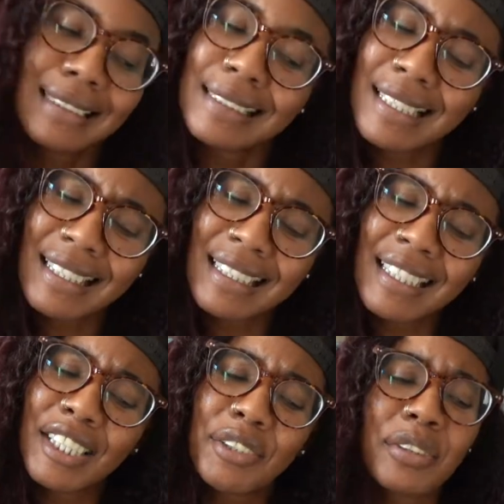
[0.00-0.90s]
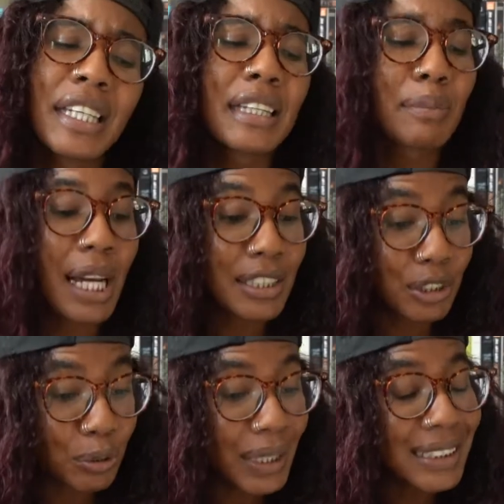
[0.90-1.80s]
Nothing underneath, mind
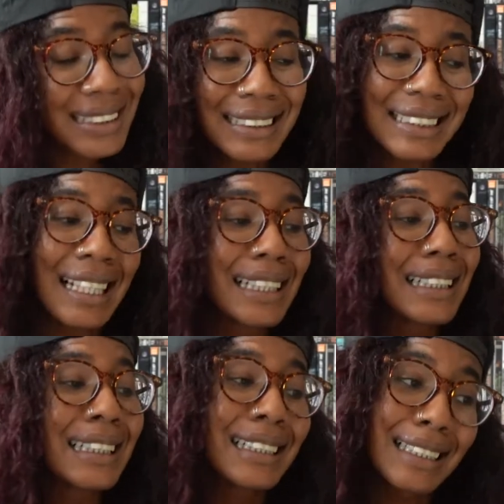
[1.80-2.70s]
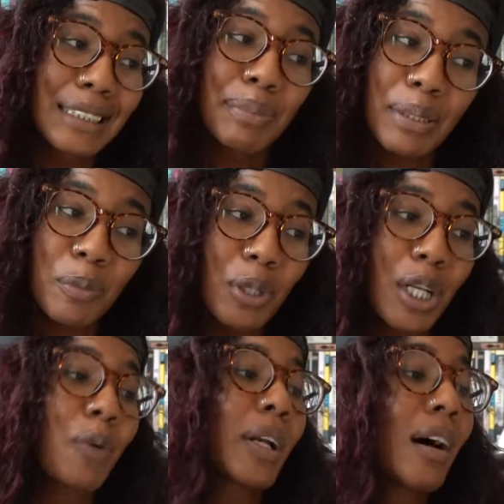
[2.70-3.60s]
you, and she's got a good bit more
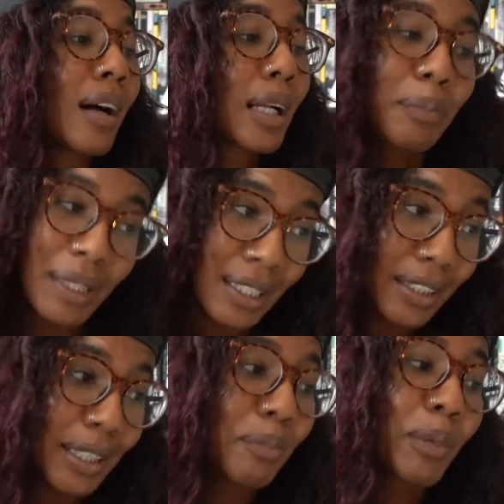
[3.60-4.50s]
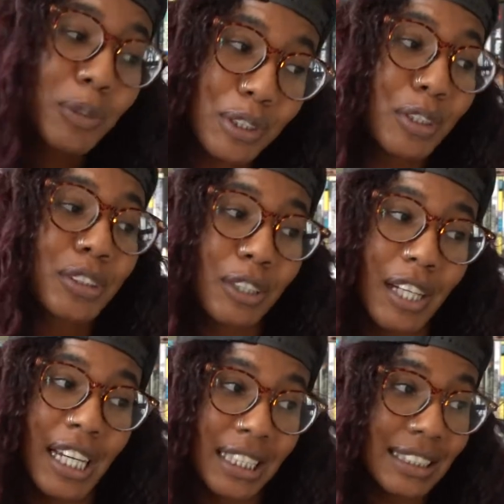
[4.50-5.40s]
going on up there than most girls our
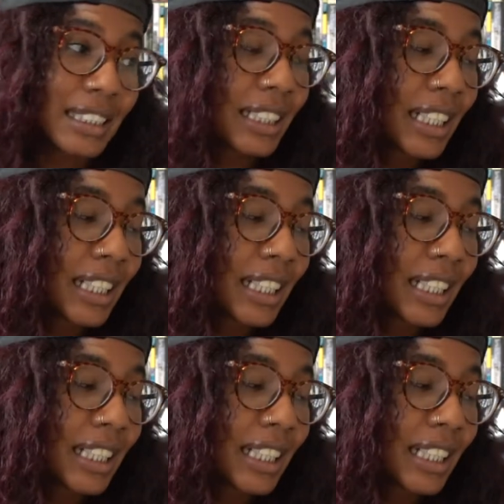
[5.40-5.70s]
age.